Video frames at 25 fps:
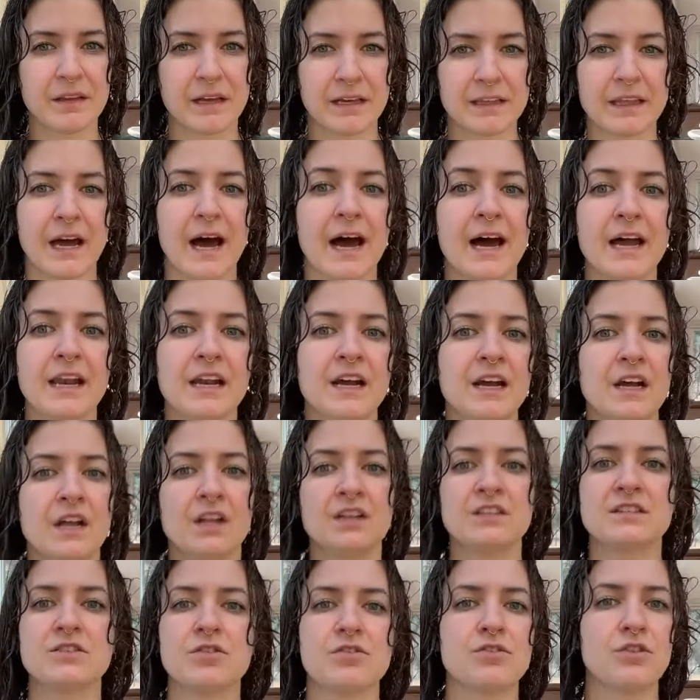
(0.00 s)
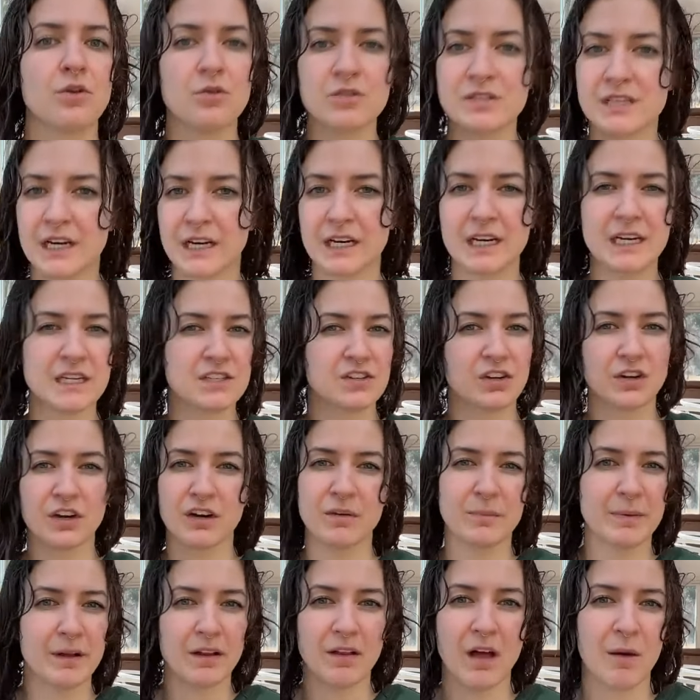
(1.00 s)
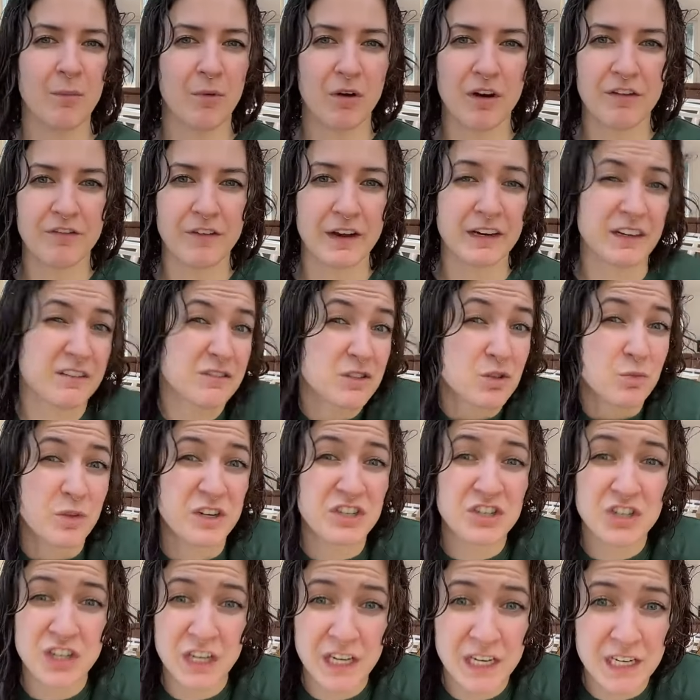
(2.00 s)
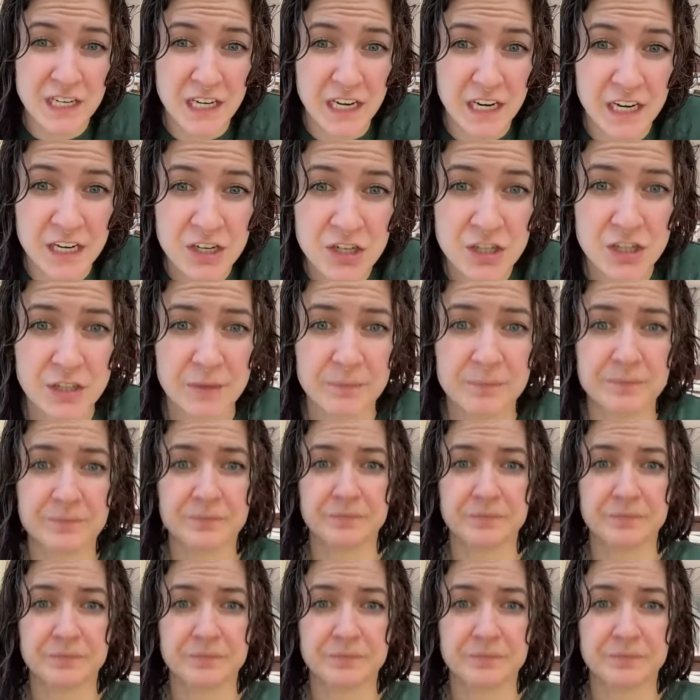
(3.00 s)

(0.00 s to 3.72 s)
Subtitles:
like that. So those techniques are going to be a lot more effective. Squish to condish.